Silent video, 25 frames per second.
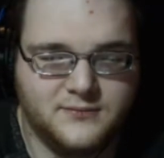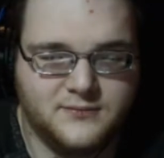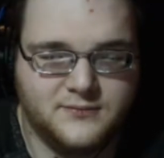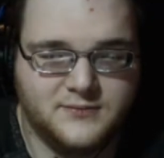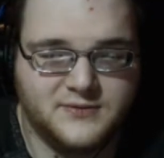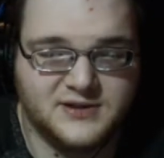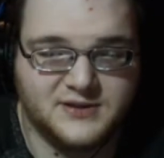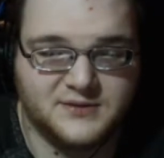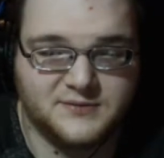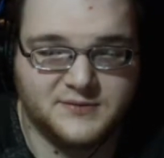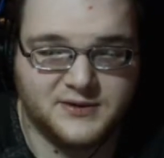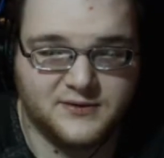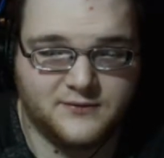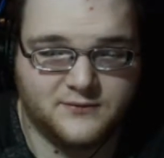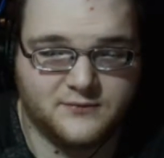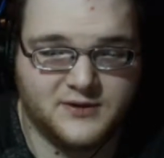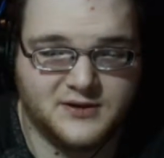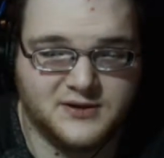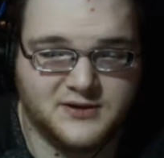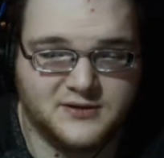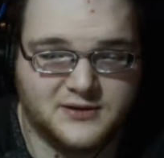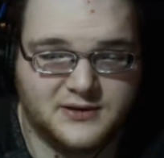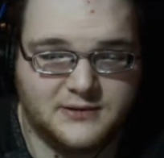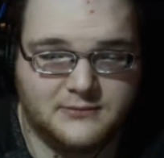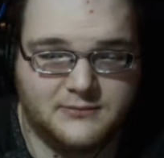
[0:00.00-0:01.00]
Something
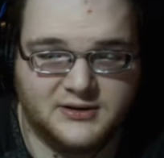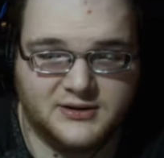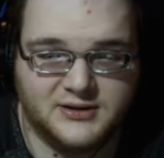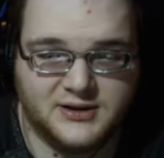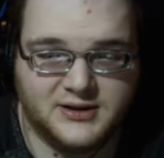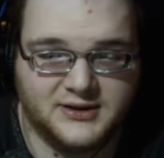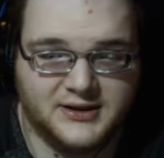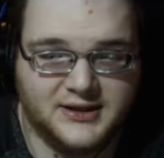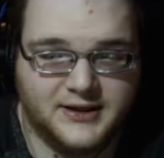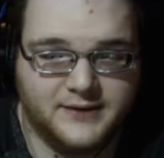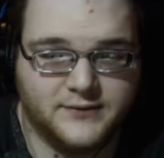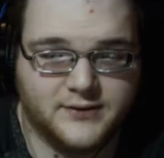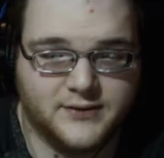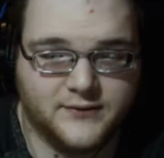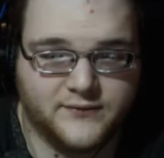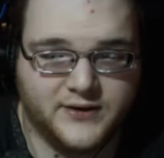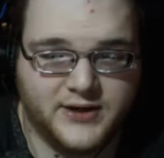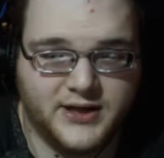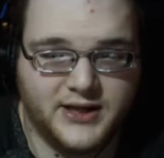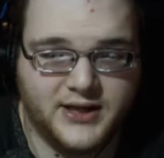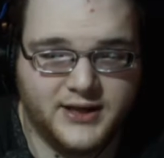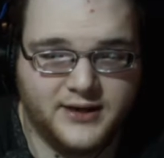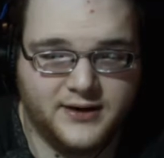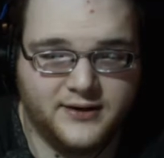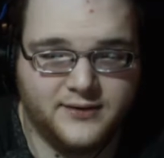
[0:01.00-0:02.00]
rustled among the leaves
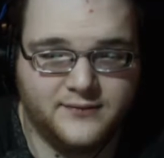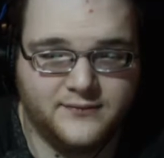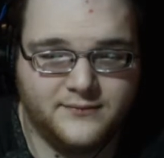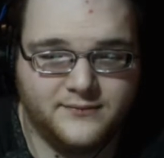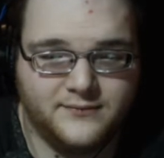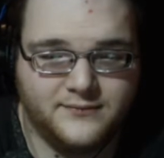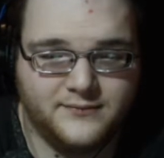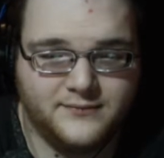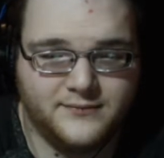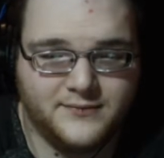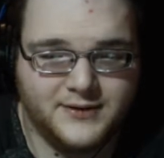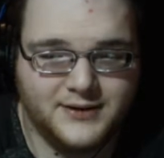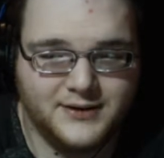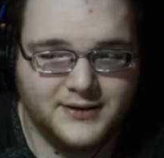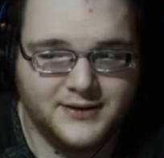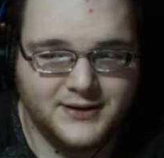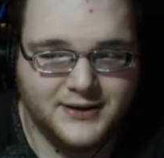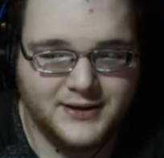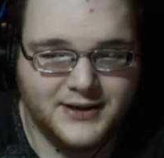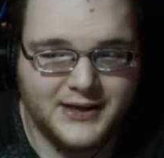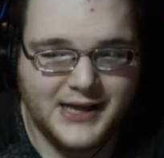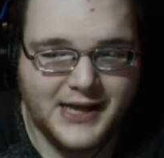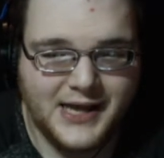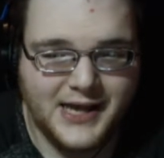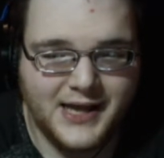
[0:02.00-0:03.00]
overhead.
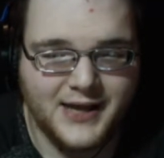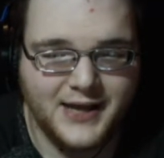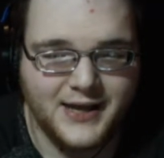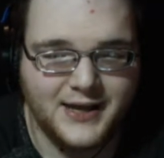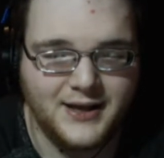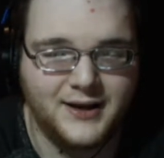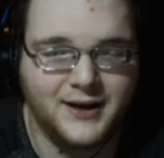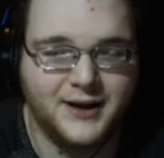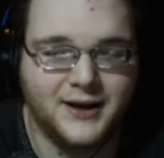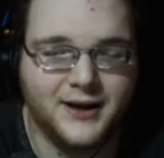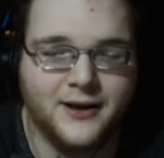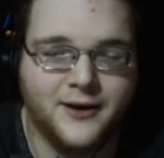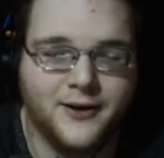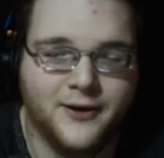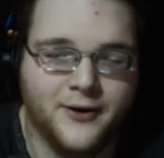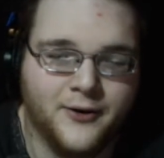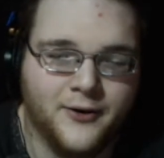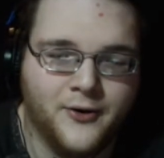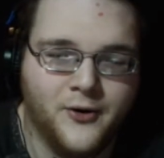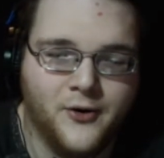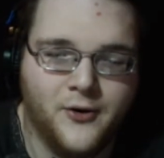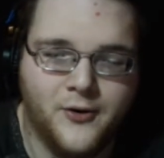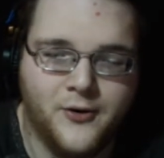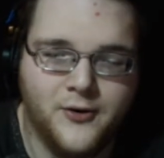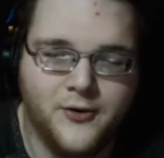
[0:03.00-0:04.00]

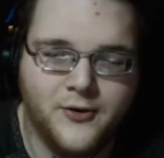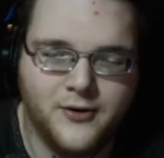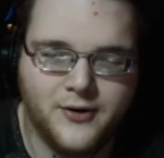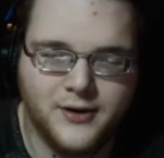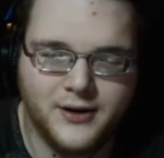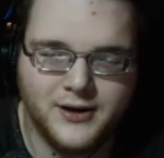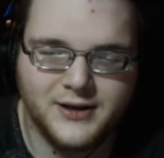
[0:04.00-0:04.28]
"Hello?"